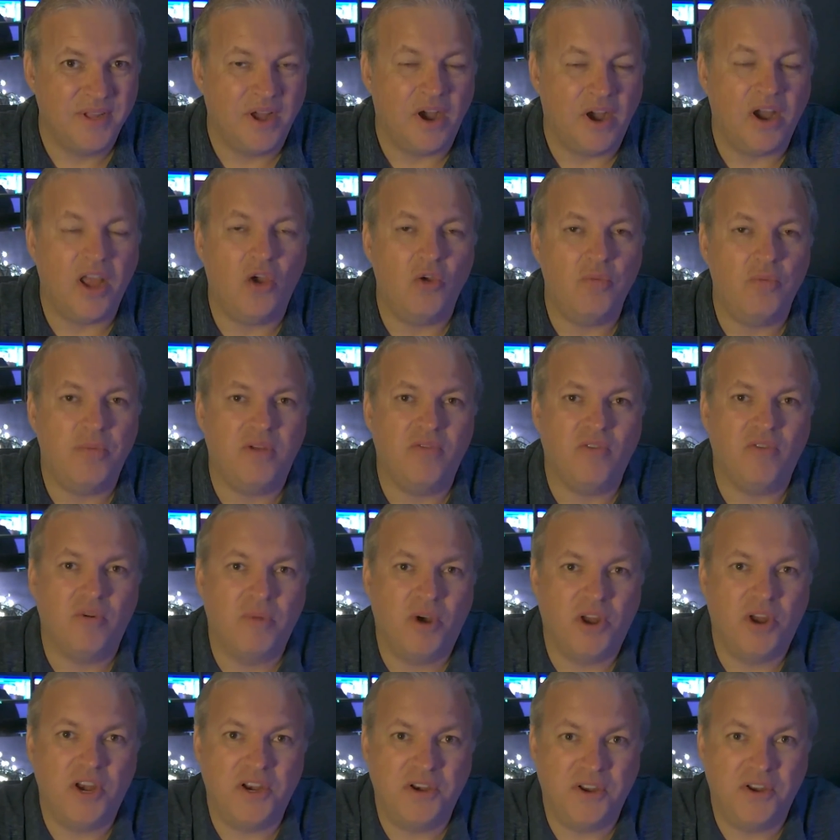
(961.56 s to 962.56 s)
I hope it
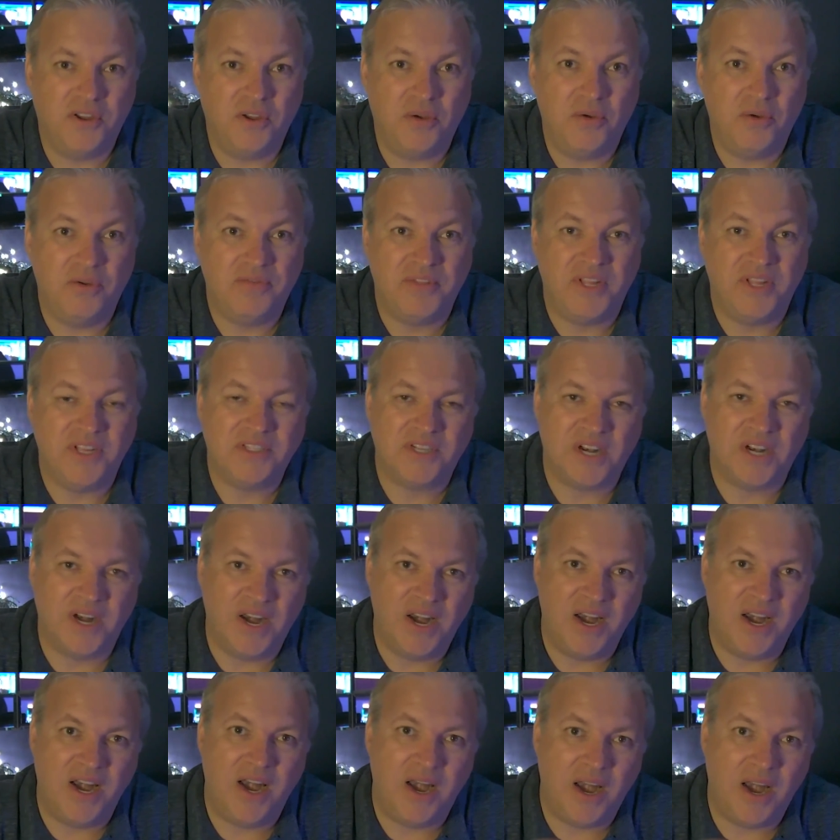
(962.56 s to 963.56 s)
reminded you of this
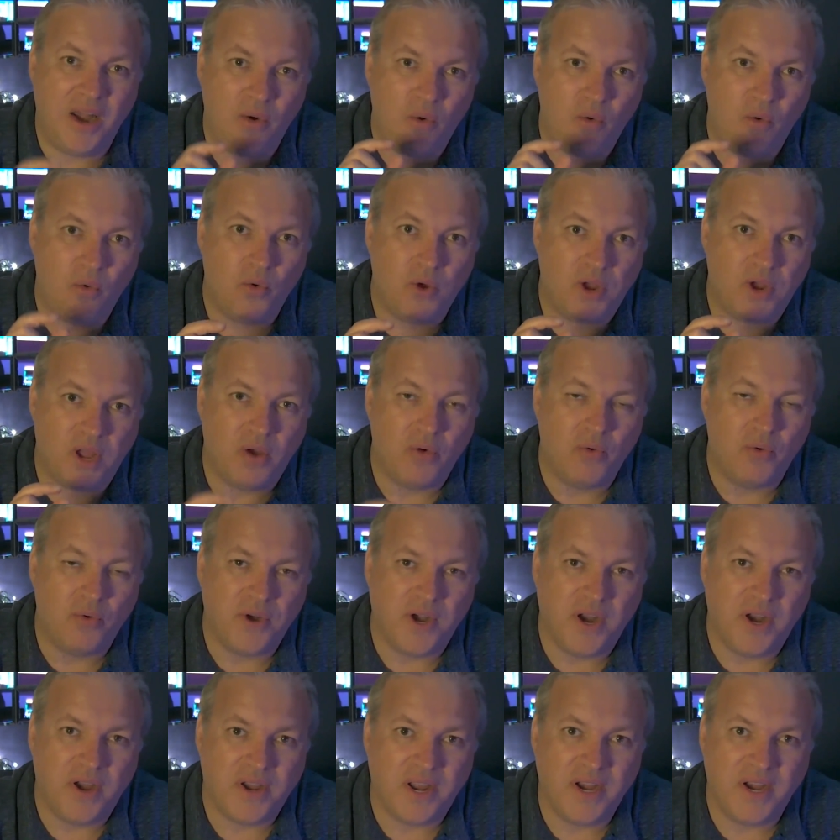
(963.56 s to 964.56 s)
little gold
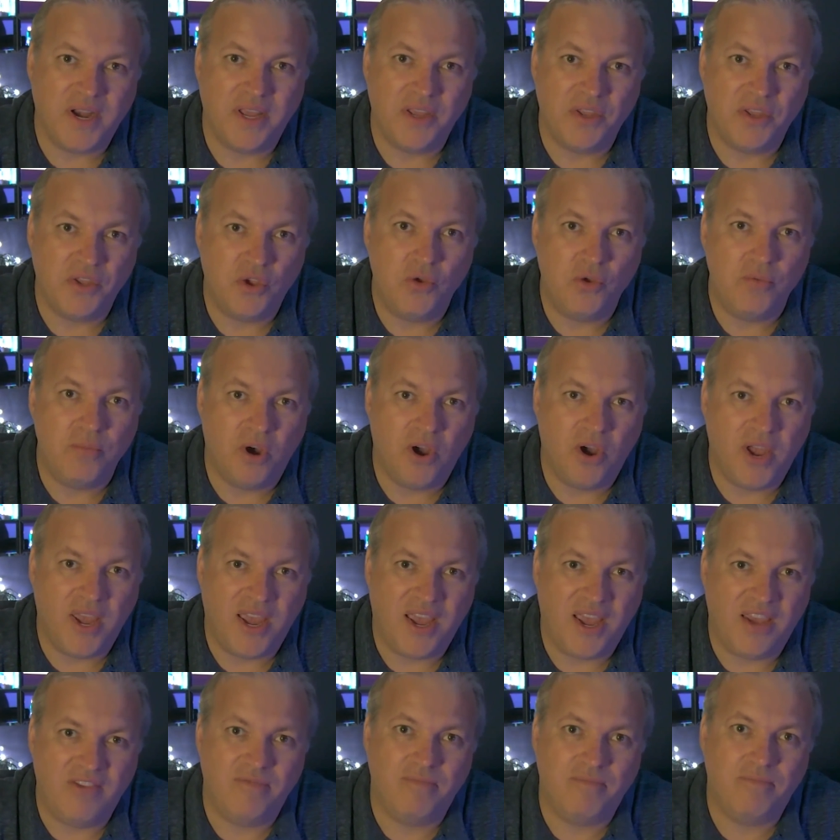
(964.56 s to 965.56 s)
nugget that you might
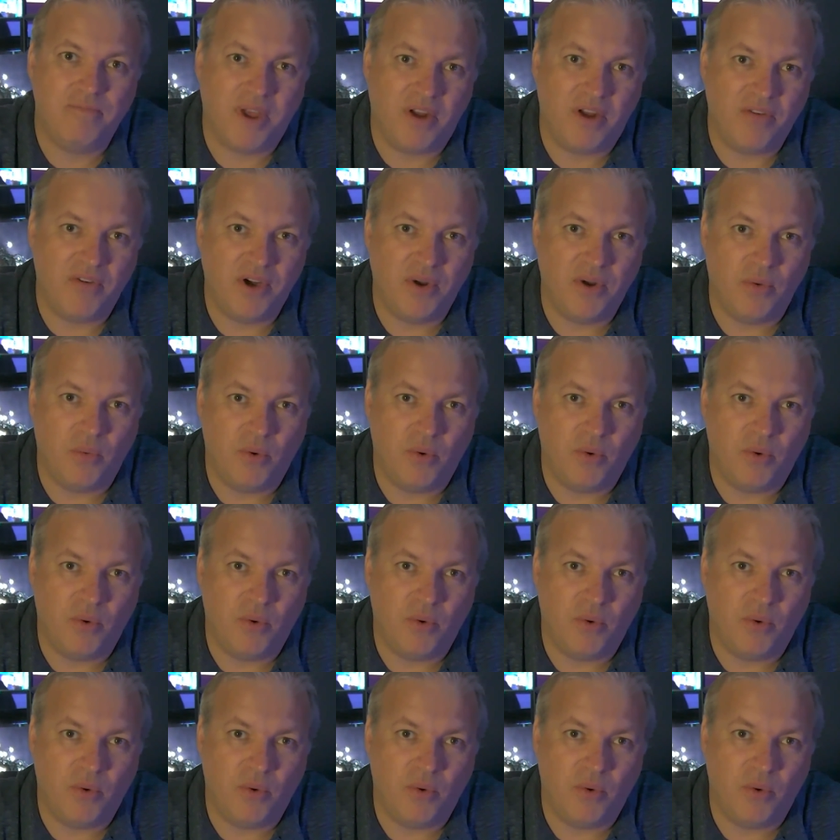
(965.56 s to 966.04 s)
have buried